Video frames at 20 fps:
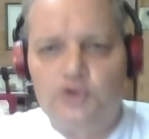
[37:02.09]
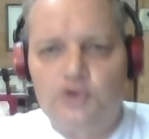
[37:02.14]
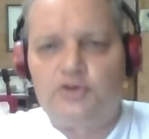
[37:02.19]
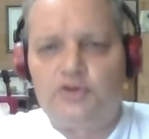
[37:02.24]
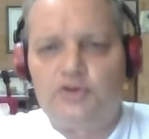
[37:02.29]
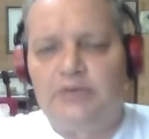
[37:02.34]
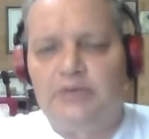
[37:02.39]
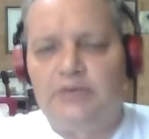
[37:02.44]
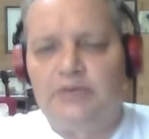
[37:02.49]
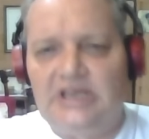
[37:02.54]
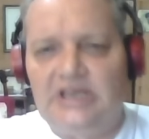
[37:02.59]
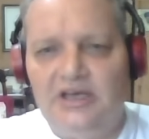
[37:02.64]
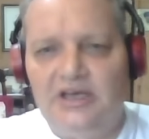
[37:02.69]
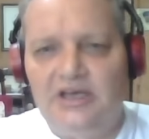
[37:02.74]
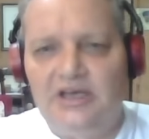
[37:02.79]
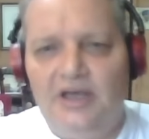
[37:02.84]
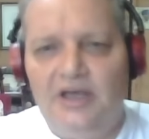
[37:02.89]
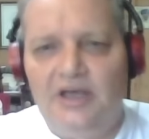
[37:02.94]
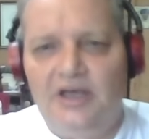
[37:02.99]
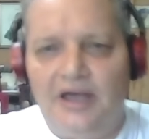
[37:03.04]
to
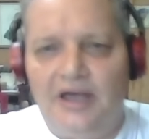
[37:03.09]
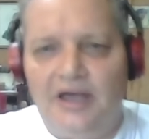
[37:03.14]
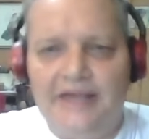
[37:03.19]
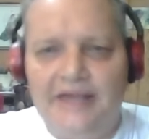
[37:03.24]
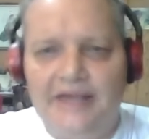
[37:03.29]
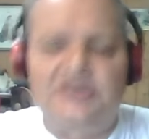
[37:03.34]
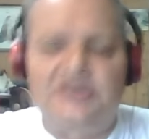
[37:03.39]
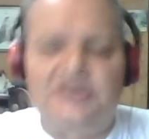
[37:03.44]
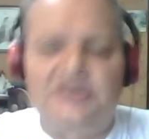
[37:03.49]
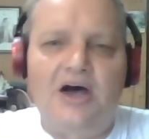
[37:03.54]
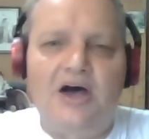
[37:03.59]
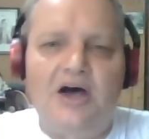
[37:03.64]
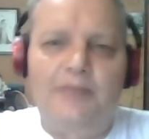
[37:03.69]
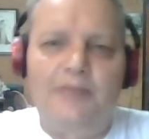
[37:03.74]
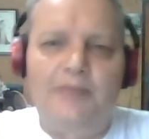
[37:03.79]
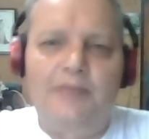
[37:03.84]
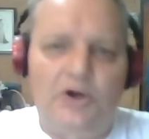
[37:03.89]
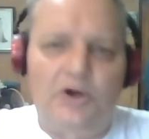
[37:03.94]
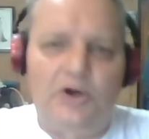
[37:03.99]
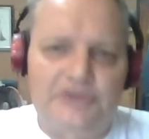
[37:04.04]
be a Thai
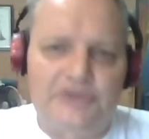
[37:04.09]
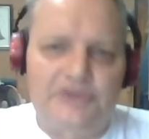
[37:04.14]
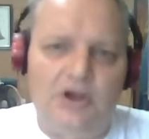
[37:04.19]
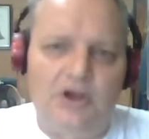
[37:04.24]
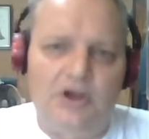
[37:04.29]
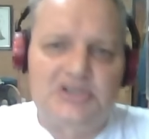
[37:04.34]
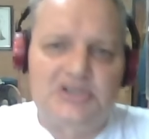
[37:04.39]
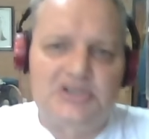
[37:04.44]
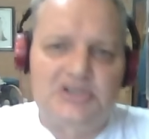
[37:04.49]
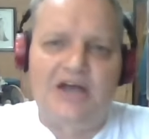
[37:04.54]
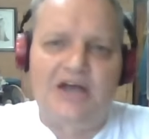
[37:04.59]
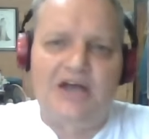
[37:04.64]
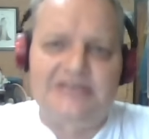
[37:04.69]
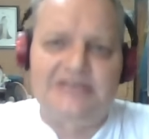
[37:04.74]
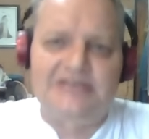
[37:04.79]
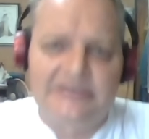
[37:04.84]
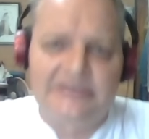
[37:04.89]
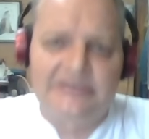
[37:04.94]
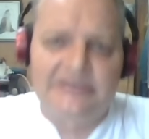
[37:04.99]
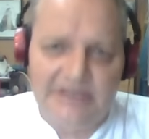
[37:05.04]
boxer on Thai
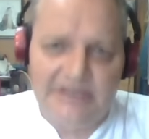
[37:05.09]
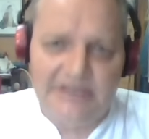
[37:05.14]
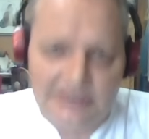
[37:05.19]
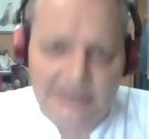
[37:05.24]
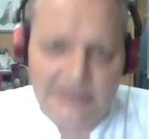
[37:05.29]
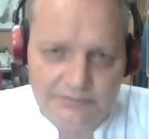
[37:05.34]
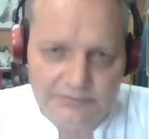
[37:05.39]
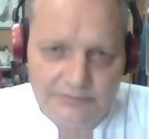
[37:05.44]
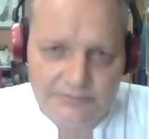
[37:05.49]
TV